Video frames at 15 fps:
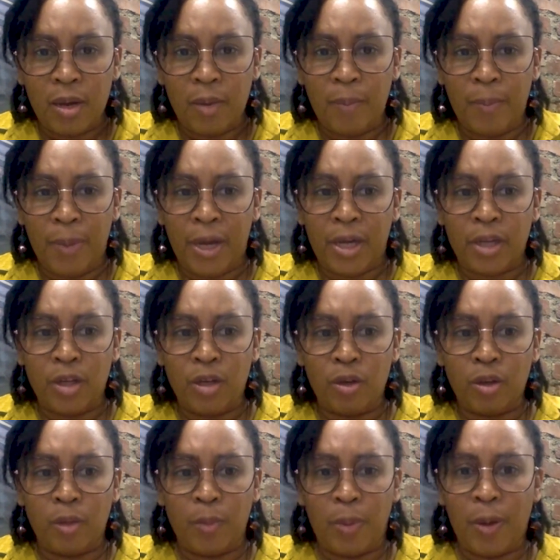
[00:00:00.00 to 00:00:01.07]
But you know,
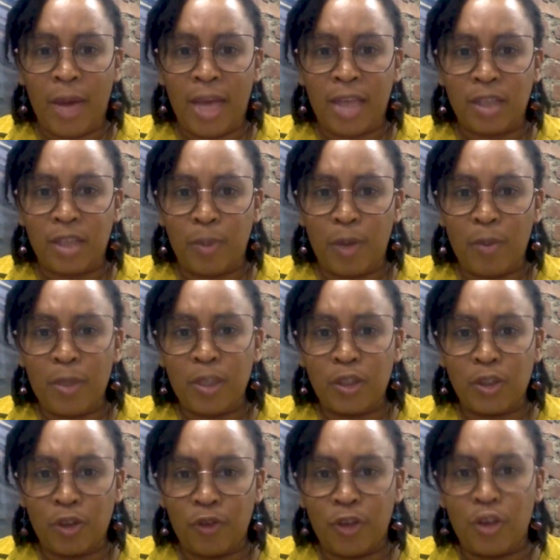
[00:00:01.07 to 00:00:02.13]
the pu- as a public
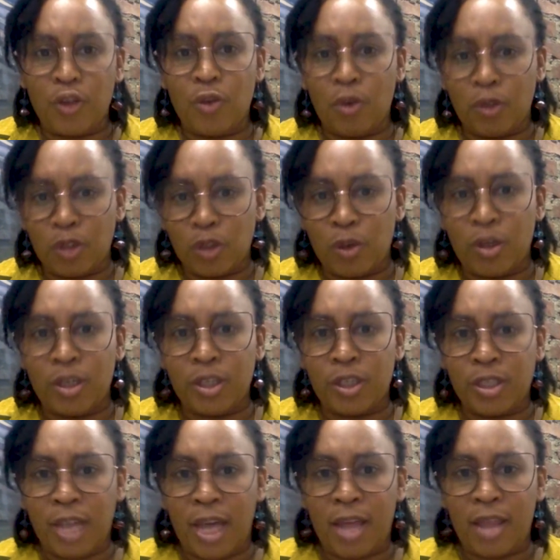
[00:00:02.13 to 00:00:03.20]
servant, you also
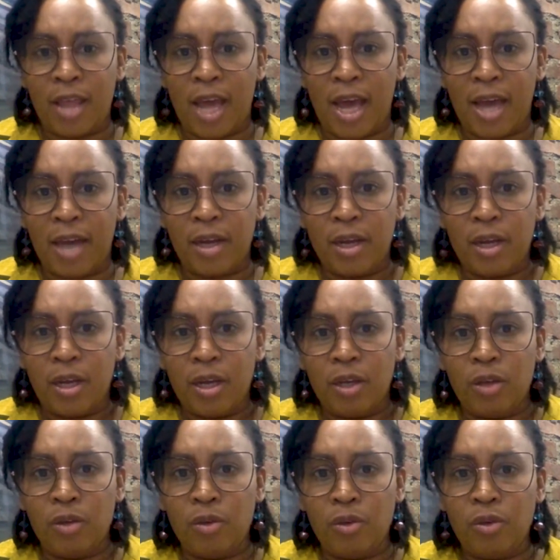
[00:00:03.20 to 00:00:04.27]
understand that
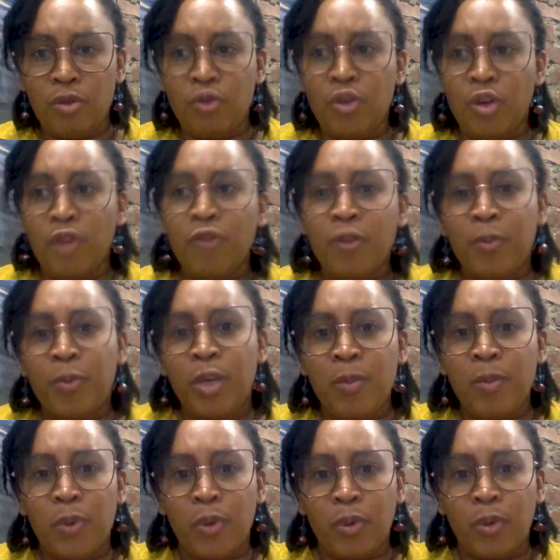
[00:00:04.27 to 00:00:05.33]
you you serve the
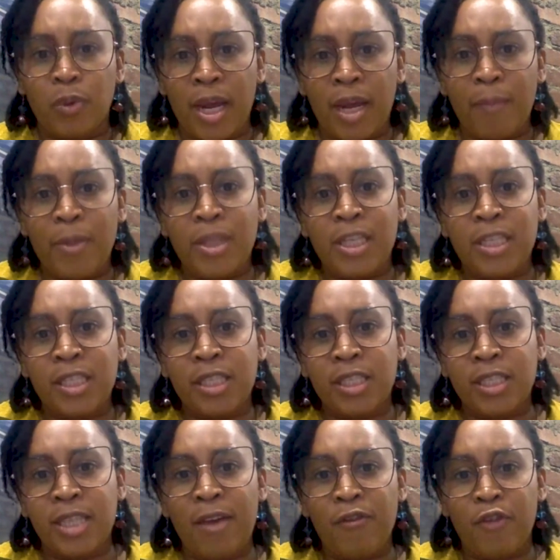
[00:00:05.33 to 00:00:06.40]
people, right? But this is
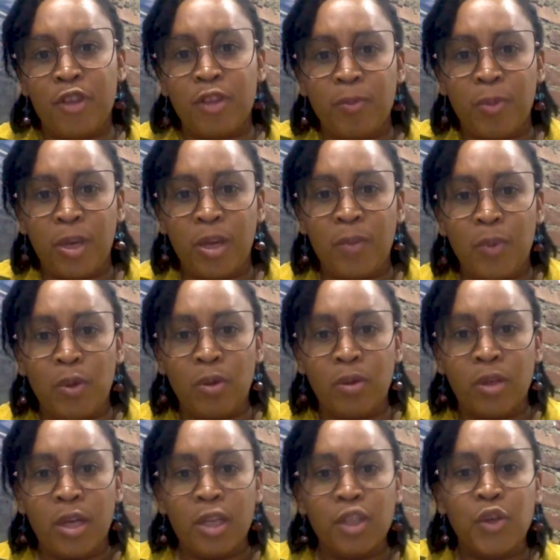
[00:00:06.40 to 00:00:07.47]
the time for the
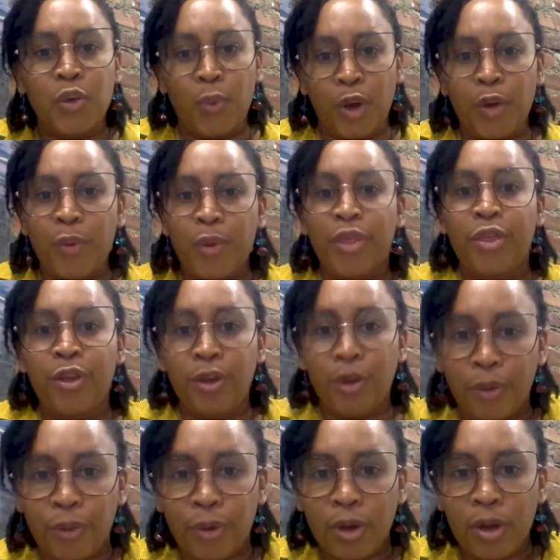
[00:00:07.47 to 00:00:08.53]
people to work with
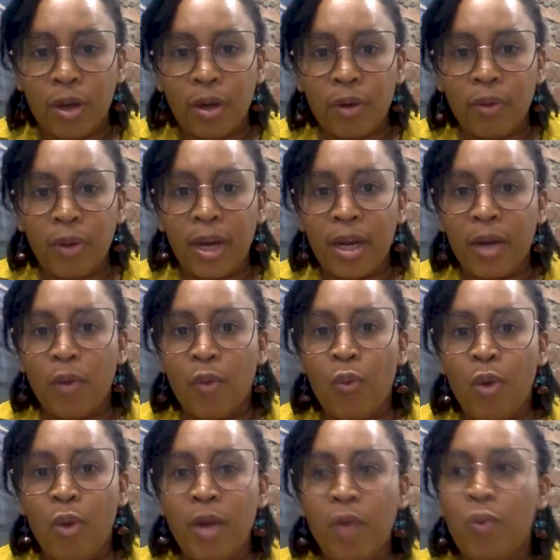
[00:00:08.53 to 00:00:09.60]
you right
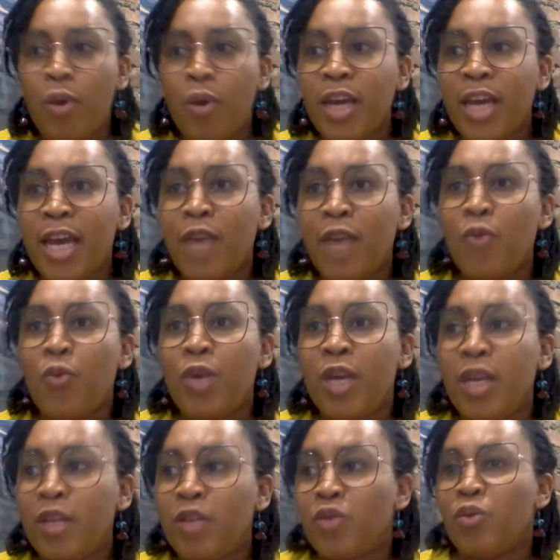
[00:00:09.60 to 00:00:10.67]
what what can
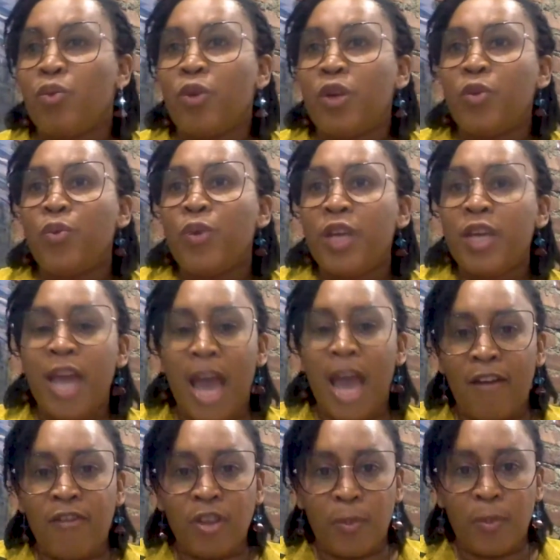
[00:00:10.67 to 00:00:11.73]
we do what do we
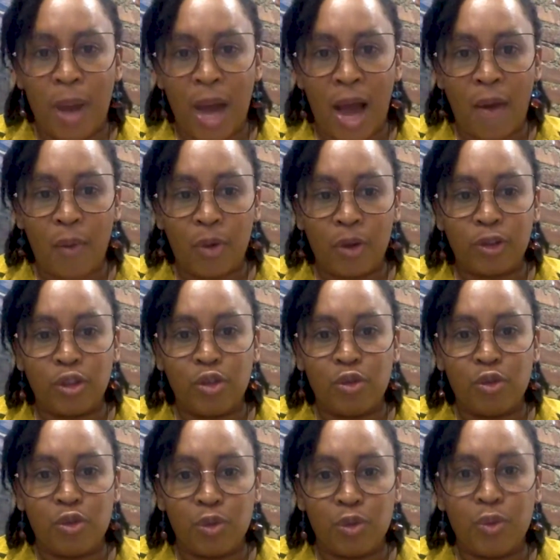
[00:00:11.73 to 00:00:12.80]
have the power to
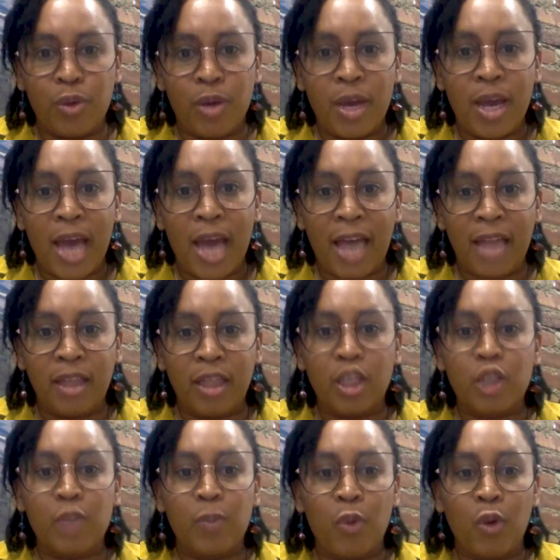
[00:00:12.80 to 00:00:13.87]
do at
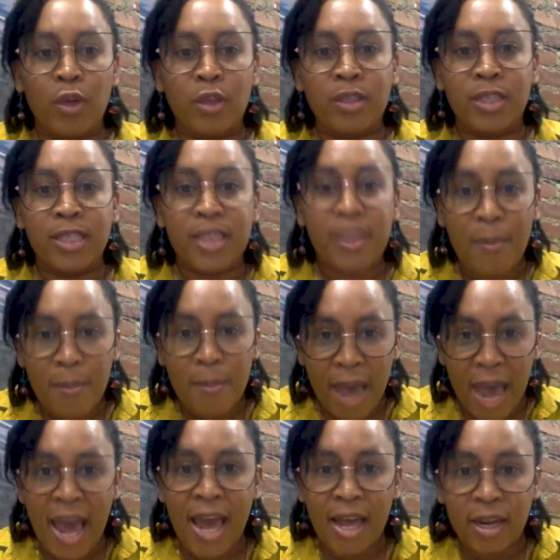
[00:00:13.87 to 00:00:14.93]
this point to
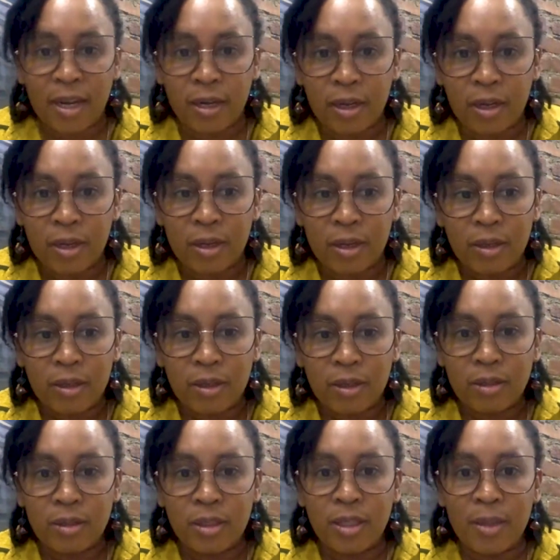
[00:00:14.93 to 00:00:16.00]
demand
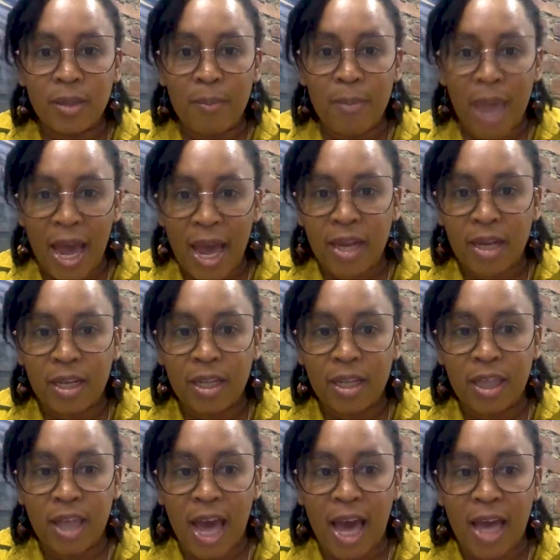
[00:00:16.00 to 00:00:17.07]
to demand
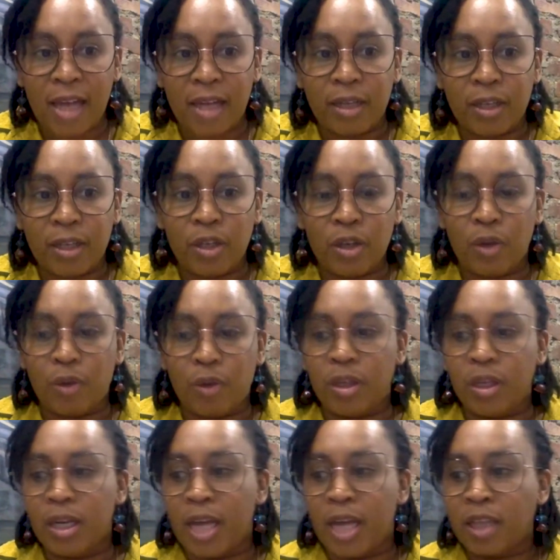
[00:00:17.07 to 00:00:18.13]
that you know the
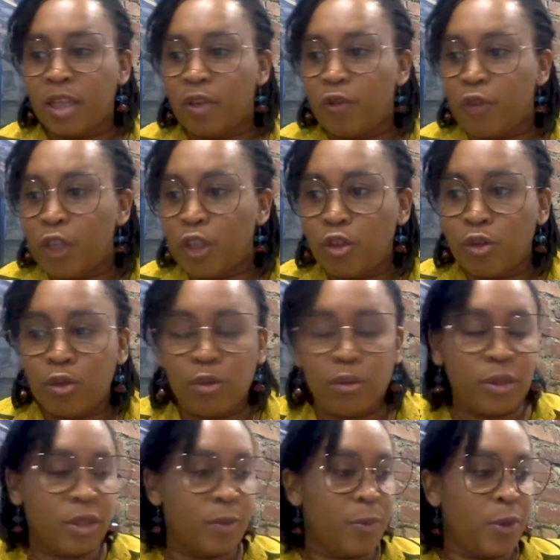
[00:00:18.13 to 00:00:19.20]
elected
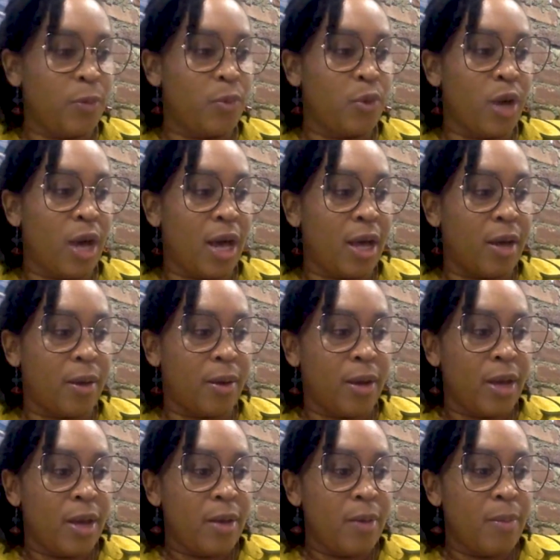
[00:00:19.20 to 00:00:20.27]
officials the people uh, uh,
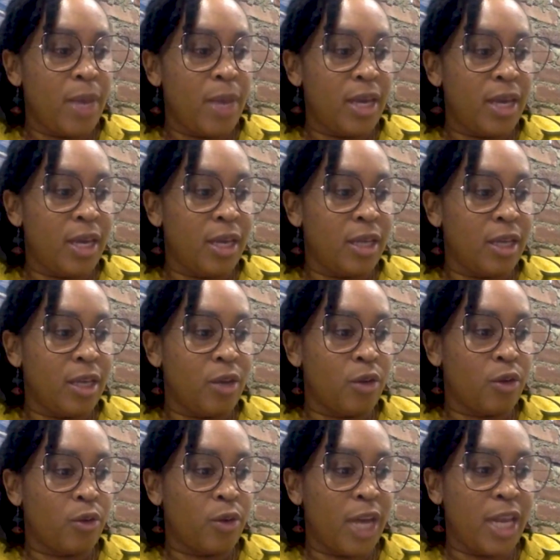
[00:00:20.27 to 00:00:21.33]
making you know
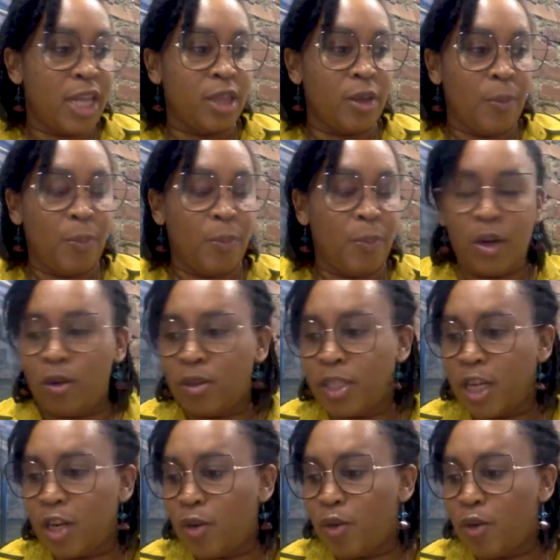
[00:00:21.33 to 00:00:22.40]
creating the bills
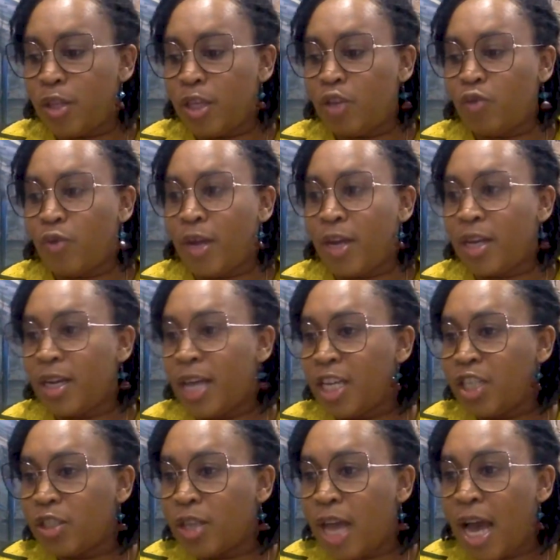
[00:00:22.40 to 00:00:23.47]
and all these
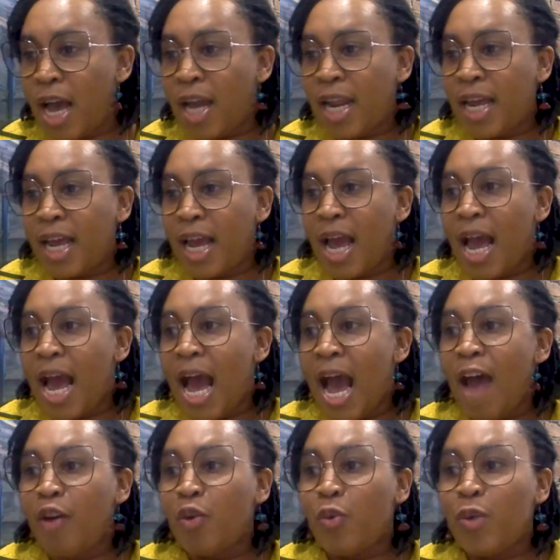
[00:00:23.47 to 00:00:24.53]
regulations uh, like
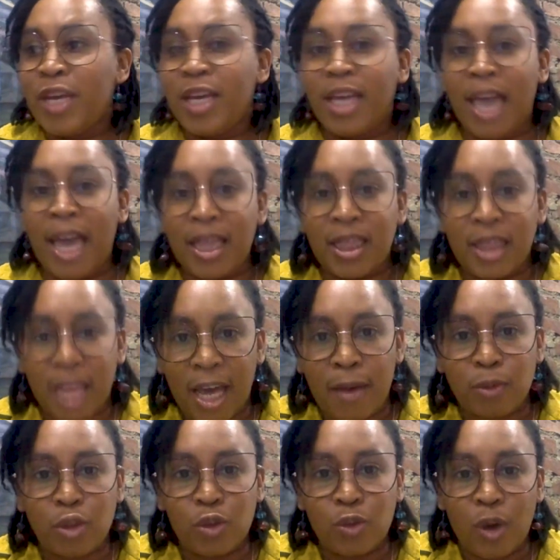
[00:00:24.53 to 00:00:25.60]
how do we get
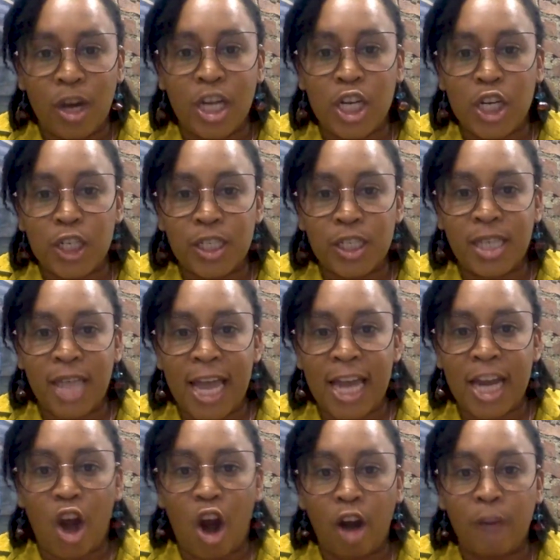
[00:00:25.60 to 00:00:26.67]
them to
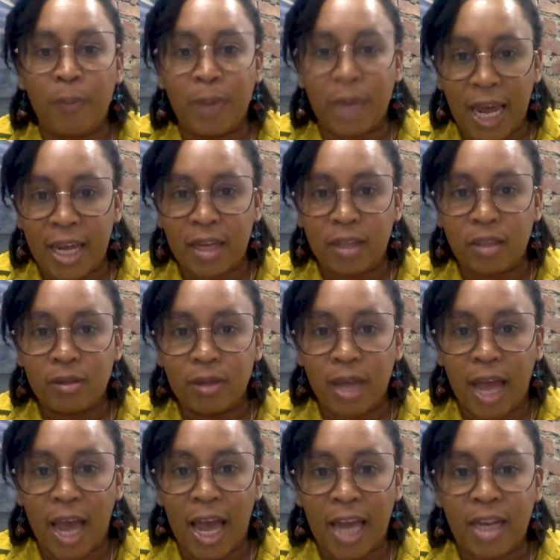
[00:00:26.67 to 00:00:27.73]
understand our plight
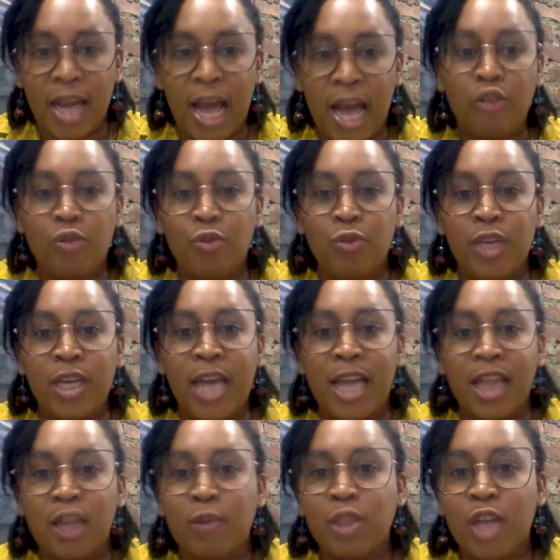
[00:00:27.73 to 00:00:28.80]
and how do we
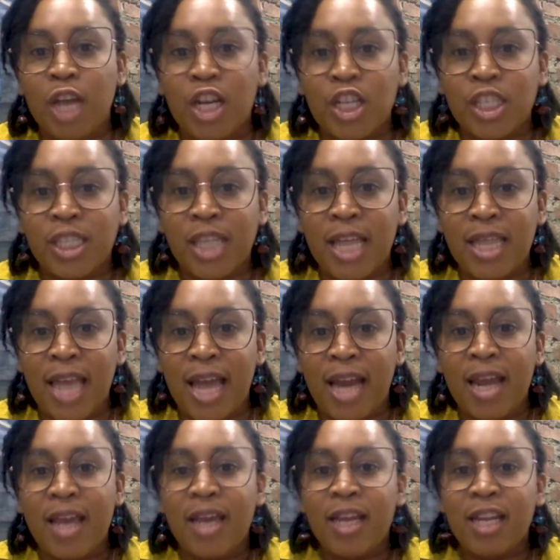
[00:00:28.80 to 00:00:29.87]
get them to understand
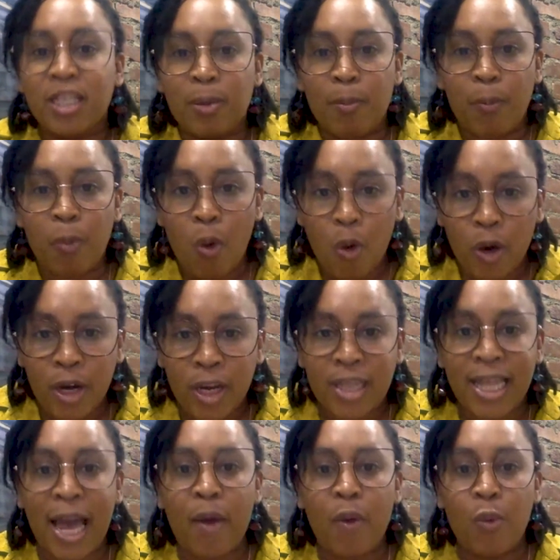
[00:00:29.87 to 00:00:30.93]
that it is important
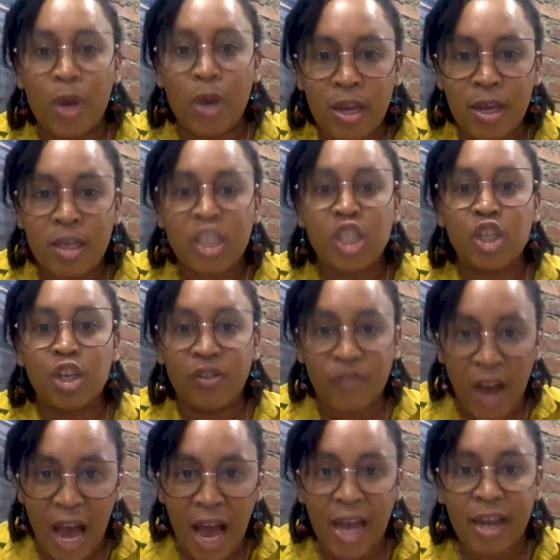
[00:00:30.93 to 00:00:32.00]
that we
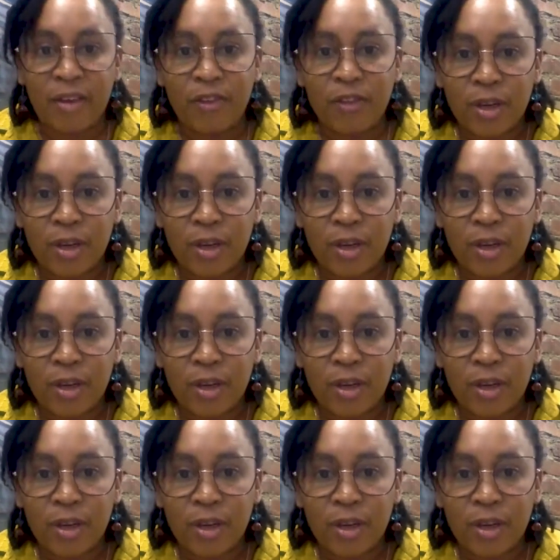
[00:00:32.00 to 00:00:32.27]
survive